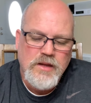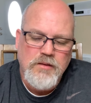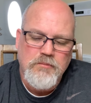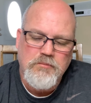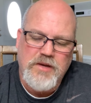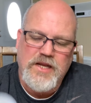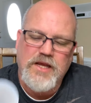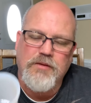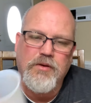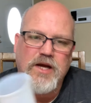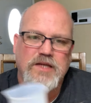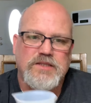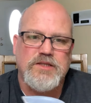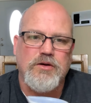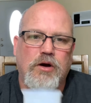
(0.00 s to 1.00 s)
but anyway,
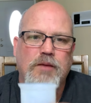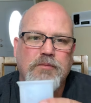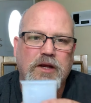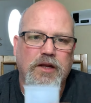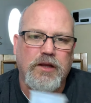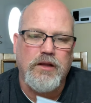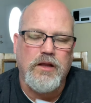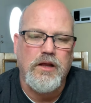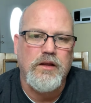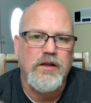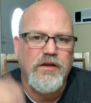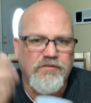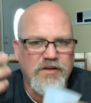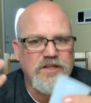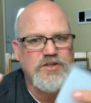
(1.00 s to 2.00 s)
so I'm going to...
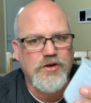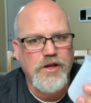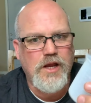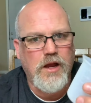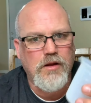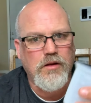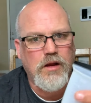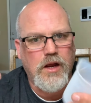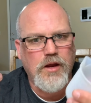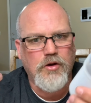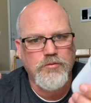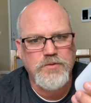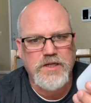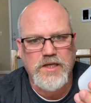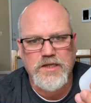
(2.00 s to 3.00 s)
Eventually, I, I
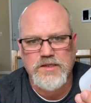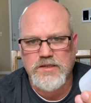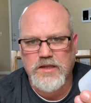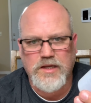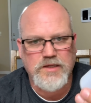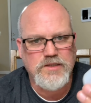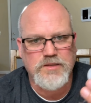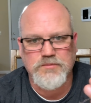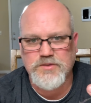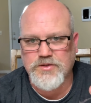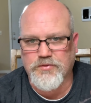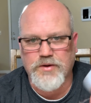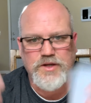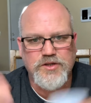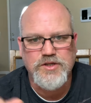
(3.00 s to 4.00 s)
hope to get like some
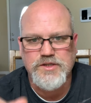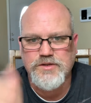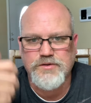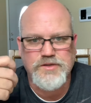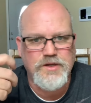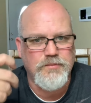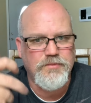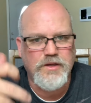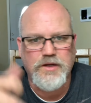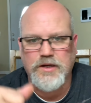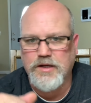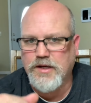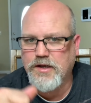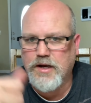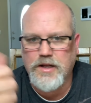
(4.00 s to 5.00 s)
syringes or something, and
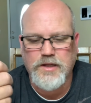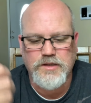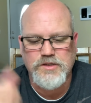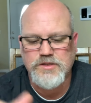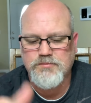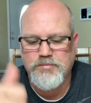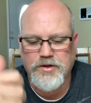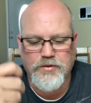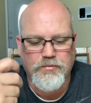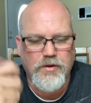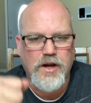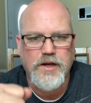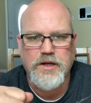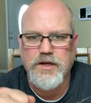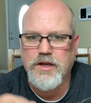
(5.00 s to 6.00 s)
then I can just put it
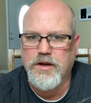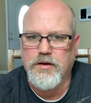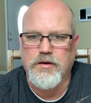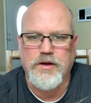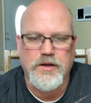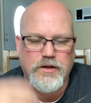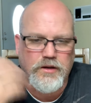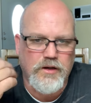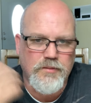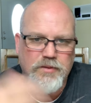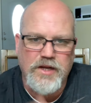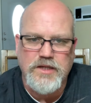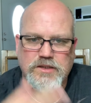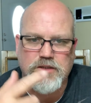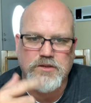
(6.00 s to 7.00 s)
right in here, and it
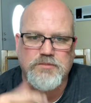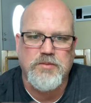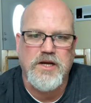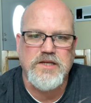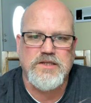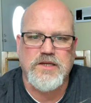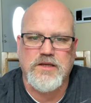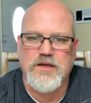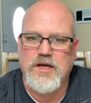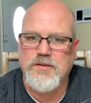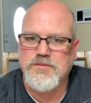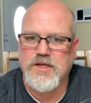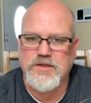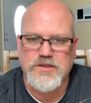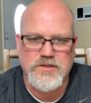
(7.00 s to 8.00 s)
eliminates those plastic
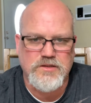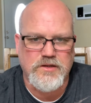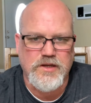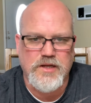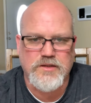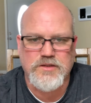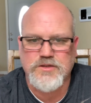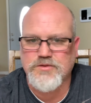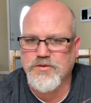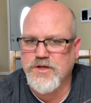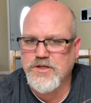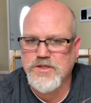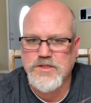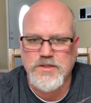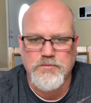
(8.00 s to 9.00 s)
cups. I just clean out the
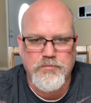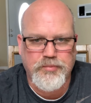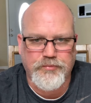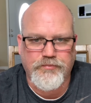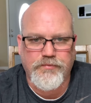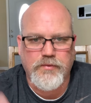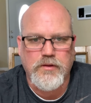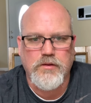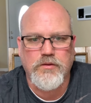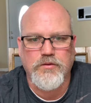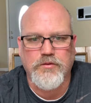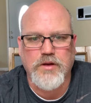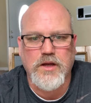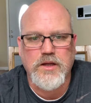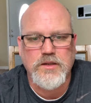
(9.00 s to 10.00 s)
syringes, and you're
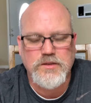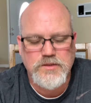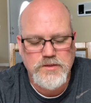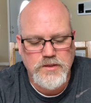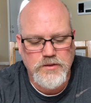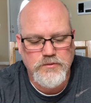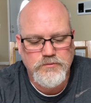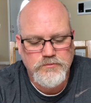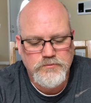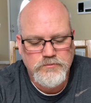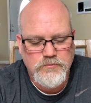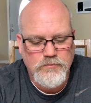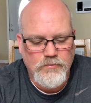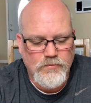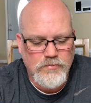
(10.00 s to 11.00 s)
done. So,
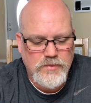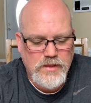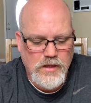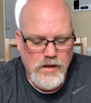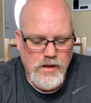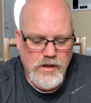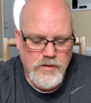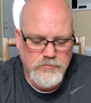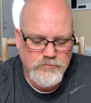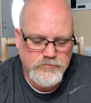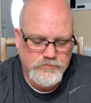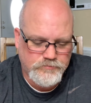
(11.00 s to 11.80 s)
um,